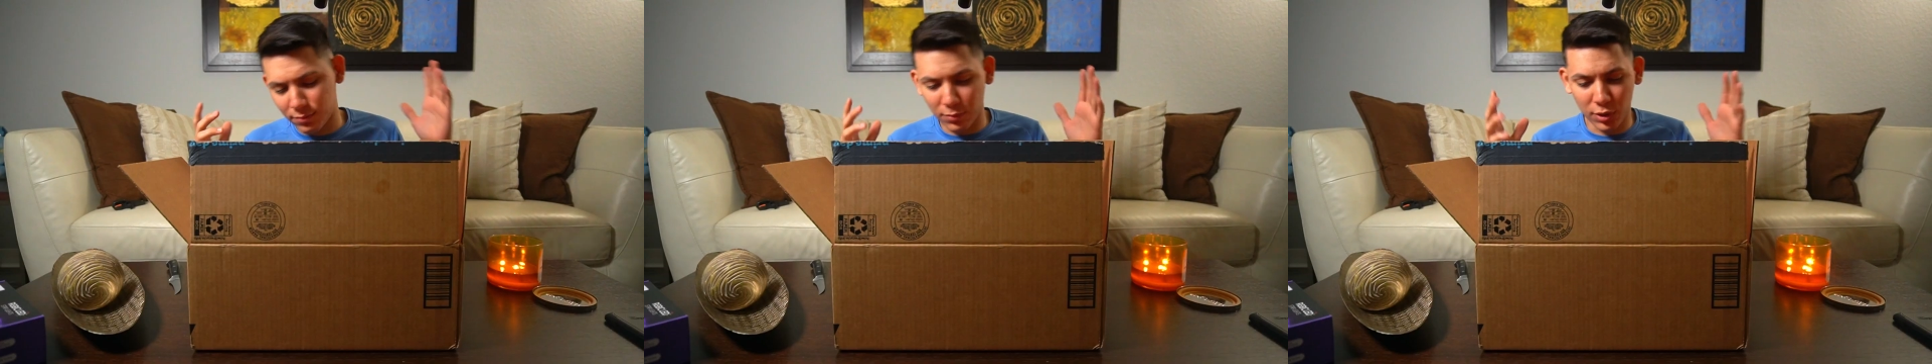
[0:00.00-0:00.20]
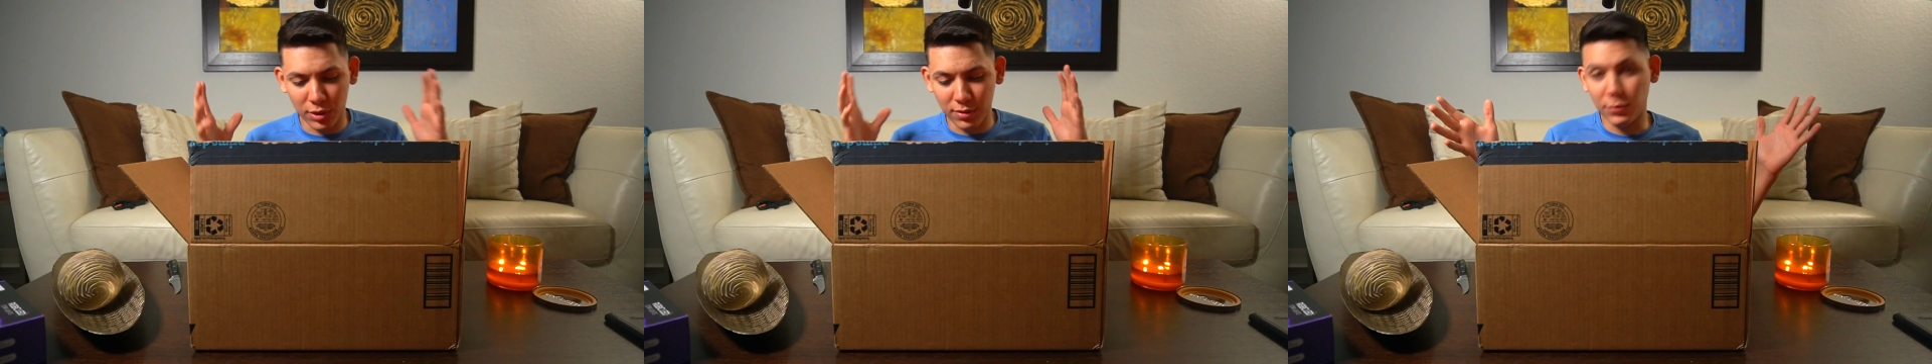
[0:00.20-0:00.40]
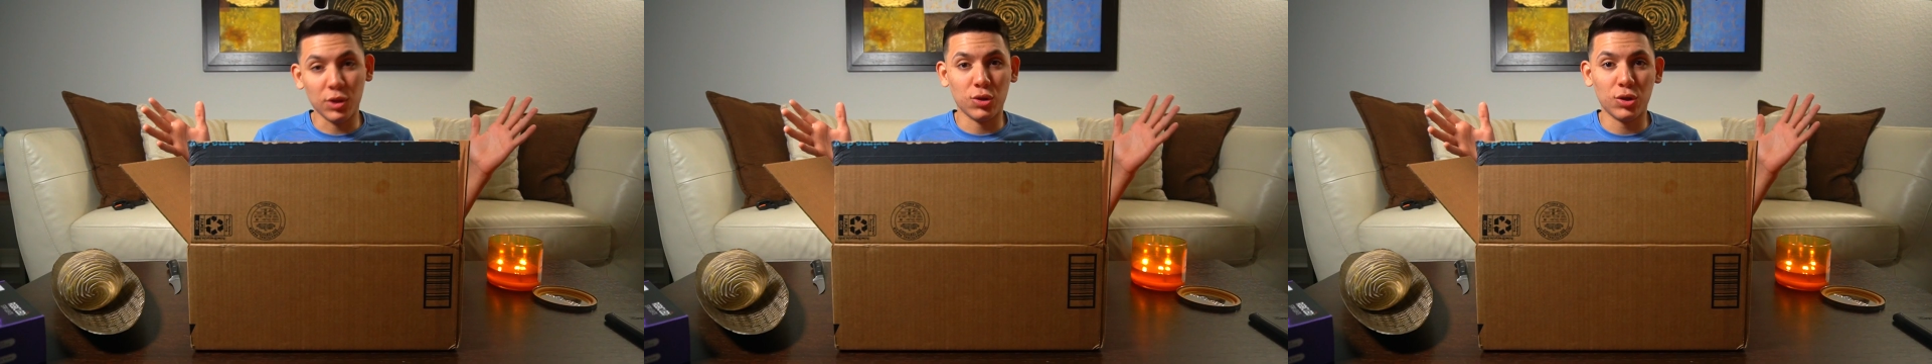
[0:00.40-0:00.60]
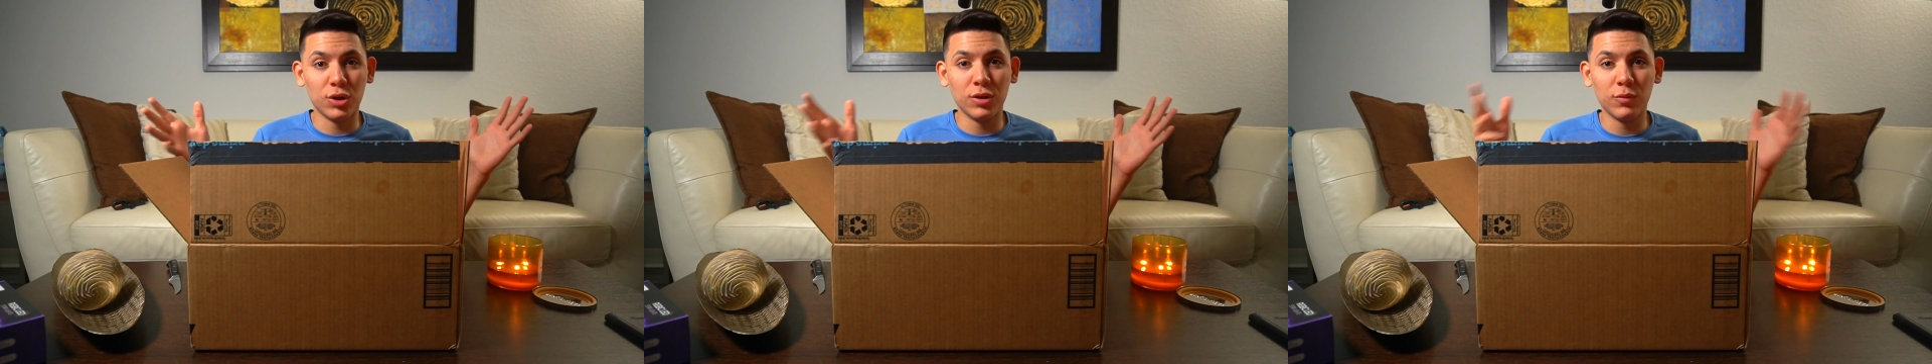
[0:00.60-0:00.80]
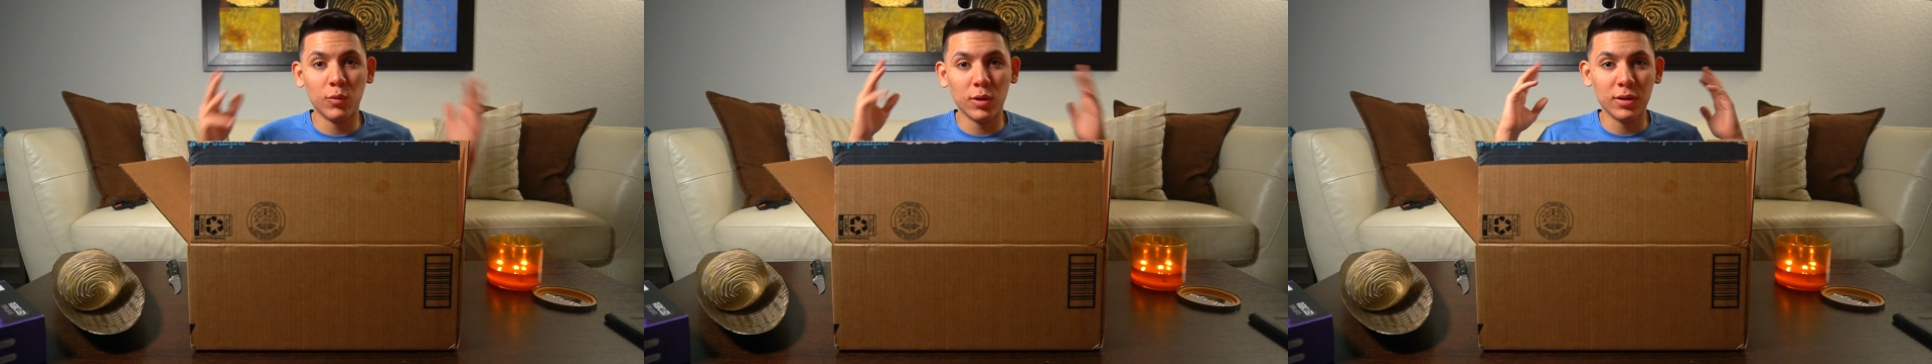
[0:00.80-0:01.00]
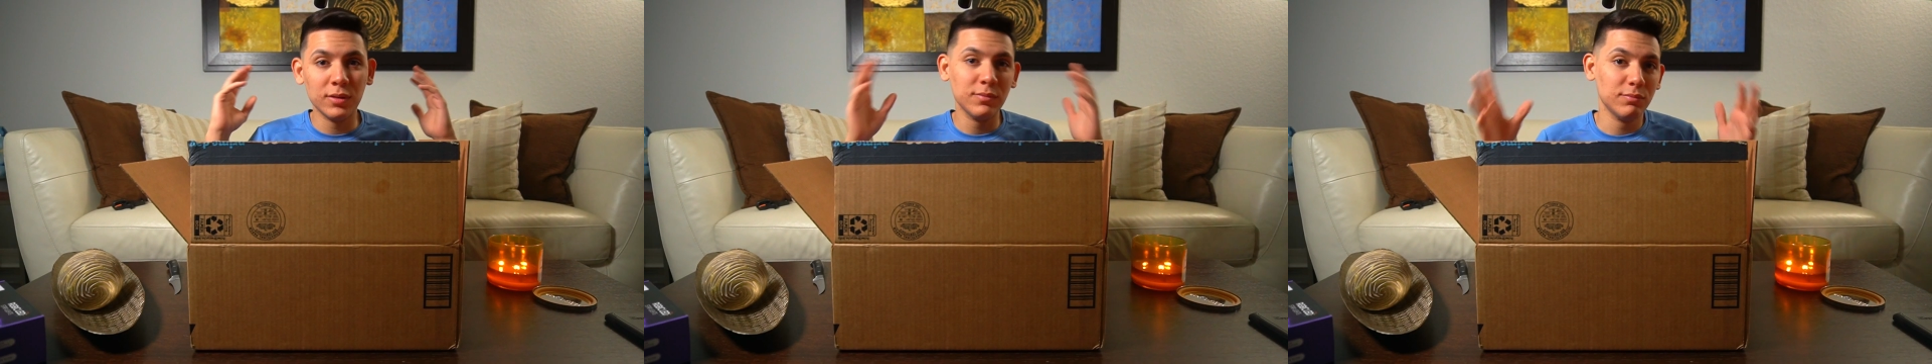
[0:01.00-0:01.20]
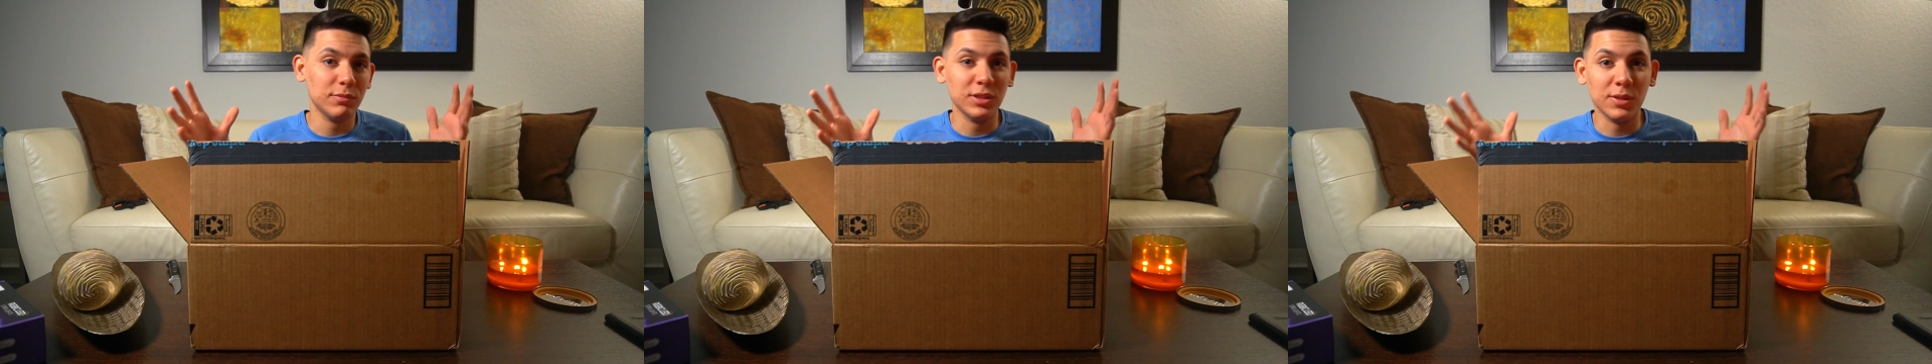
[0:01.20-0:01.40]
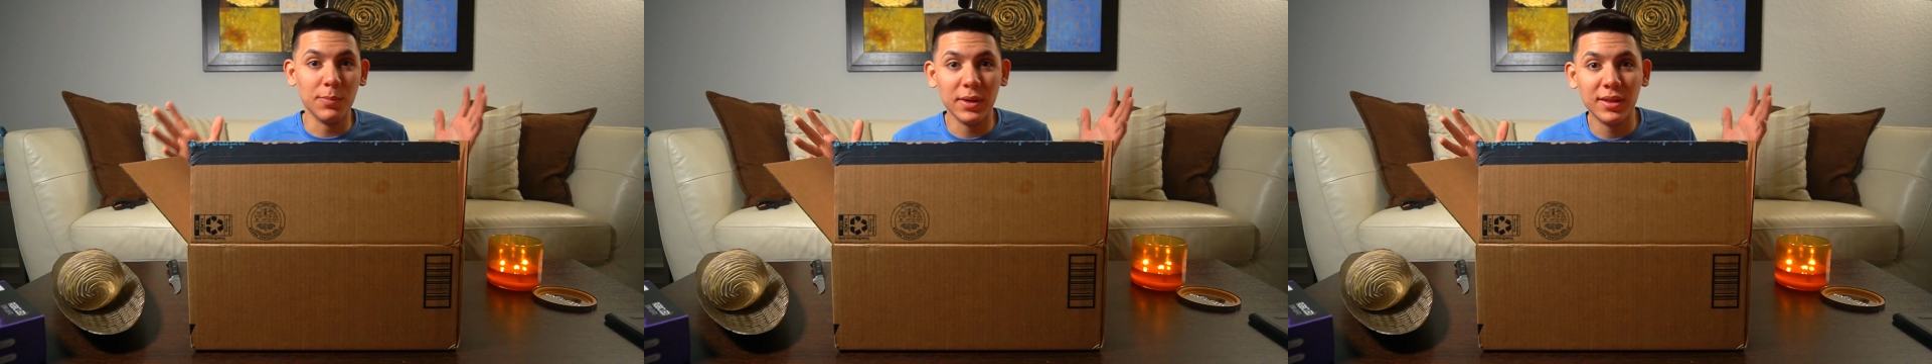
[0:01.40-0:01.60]
but the third one
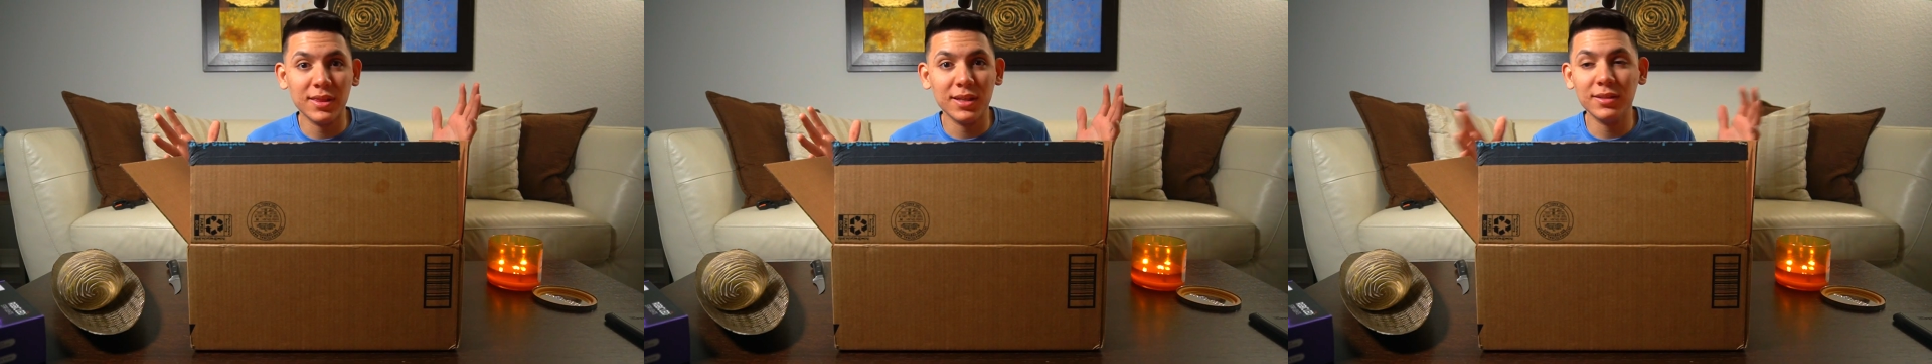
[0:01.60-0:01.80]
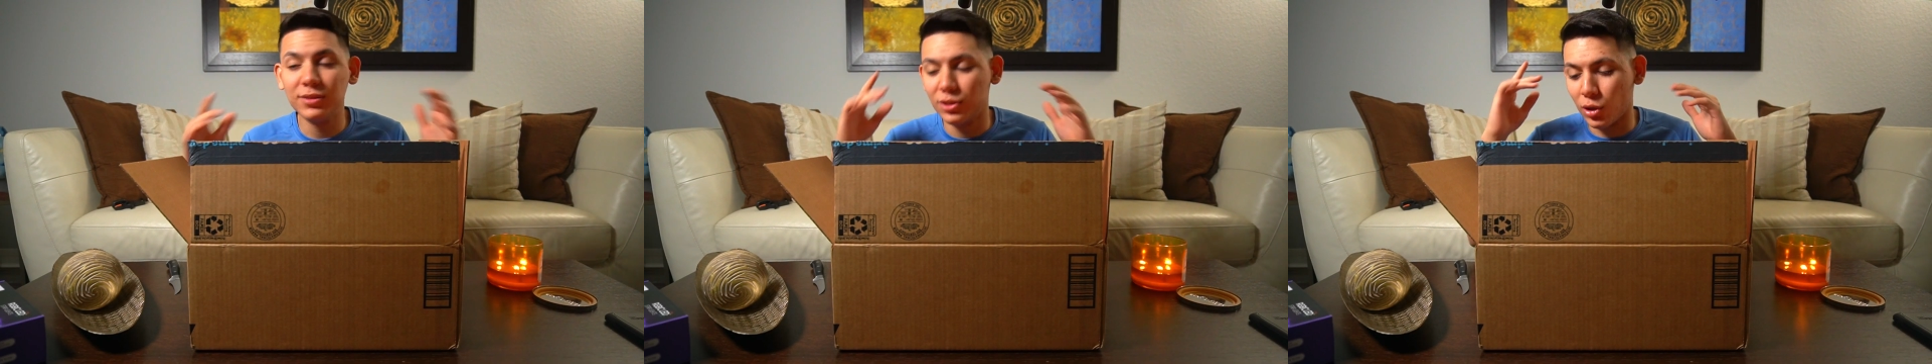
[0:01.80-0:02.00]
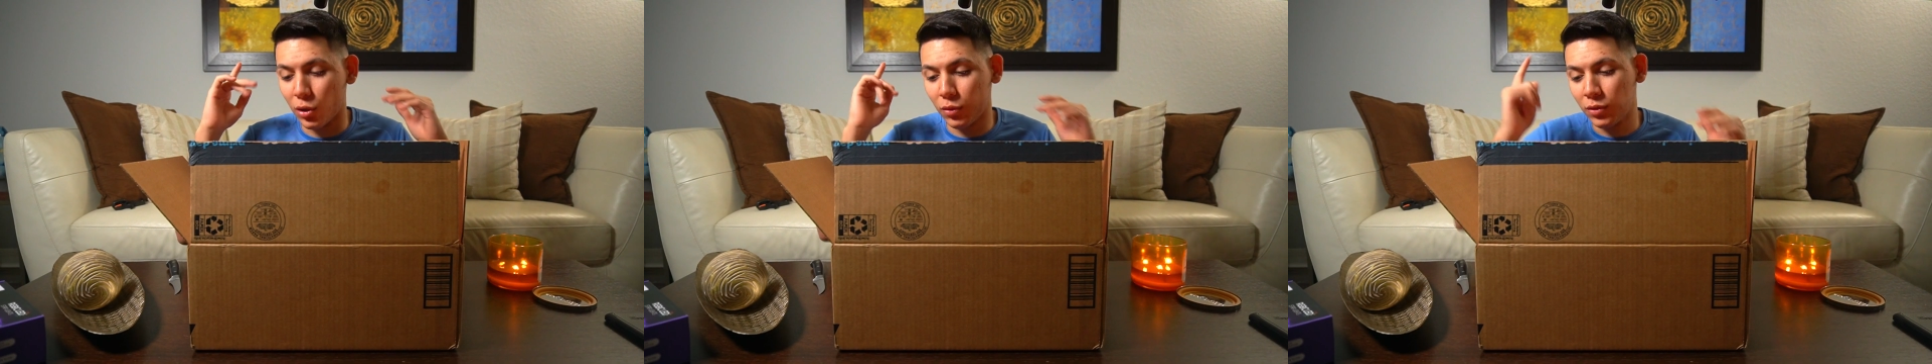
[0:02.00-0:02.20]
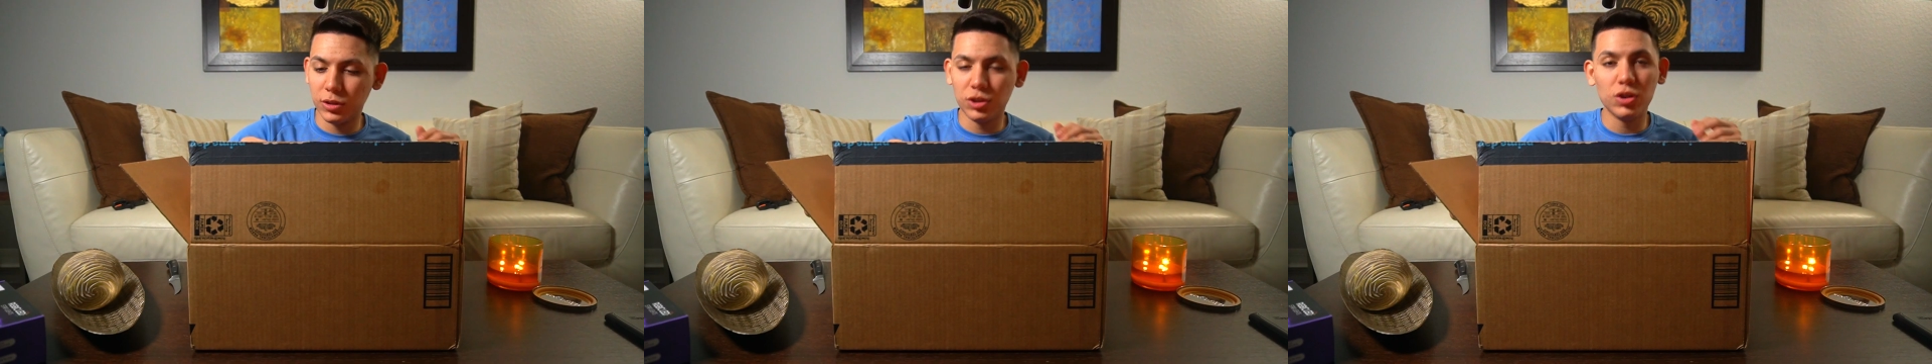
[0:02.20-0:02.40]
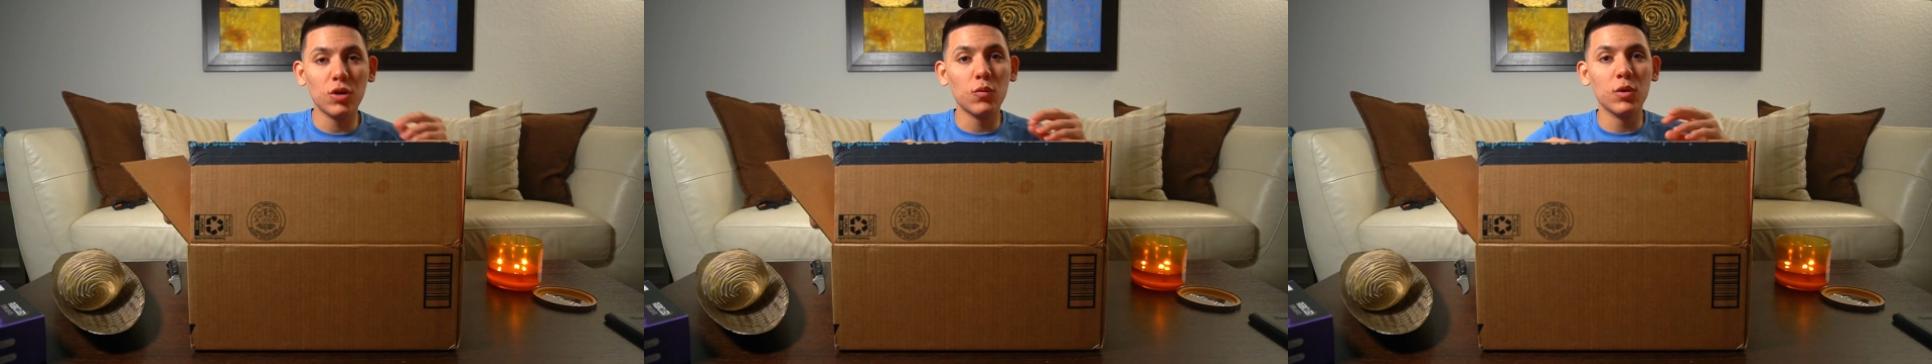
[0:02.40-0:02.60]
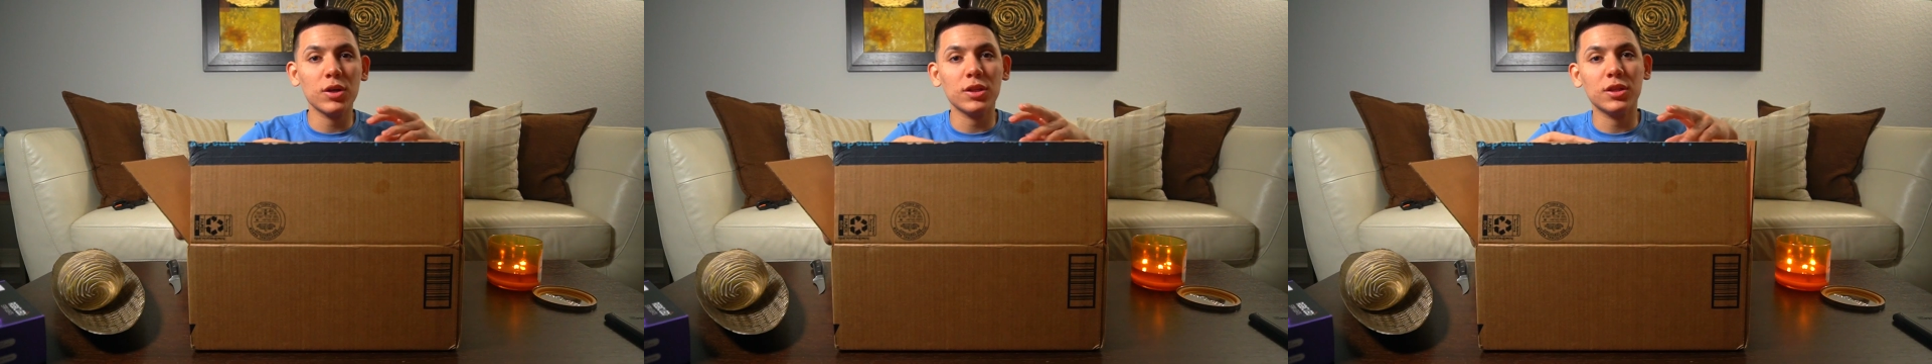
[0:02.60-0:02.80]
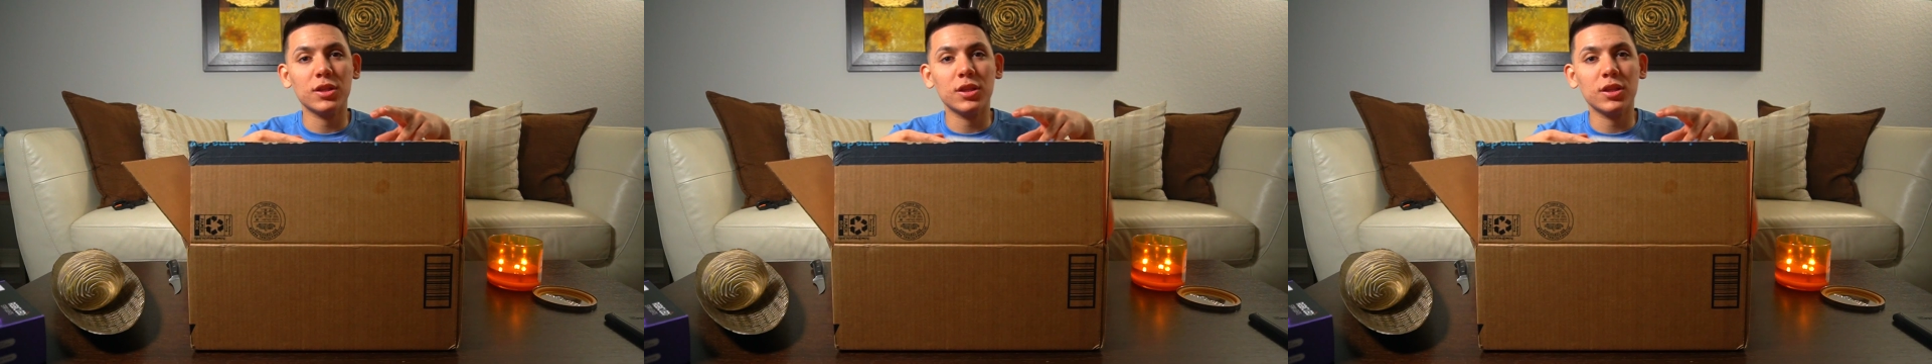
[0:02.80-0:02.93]
is a big thing. So let's start with